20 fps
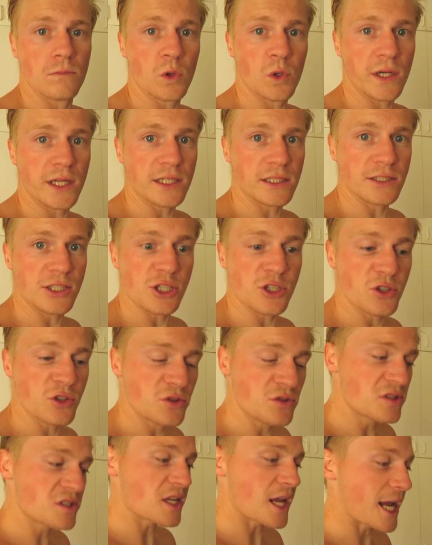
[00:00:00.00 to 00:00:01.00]
Morning
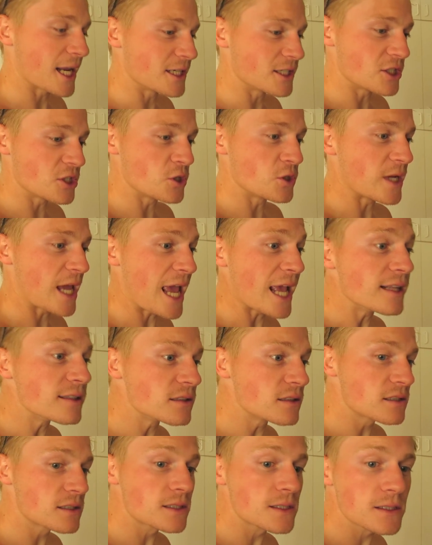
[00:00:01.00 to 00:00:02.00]
dudes and
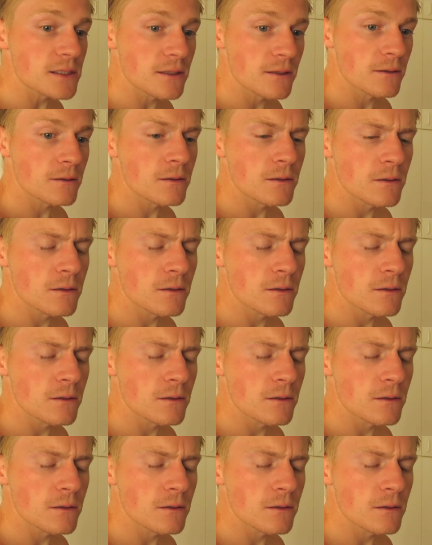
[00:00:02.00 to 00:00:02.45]
dudettes.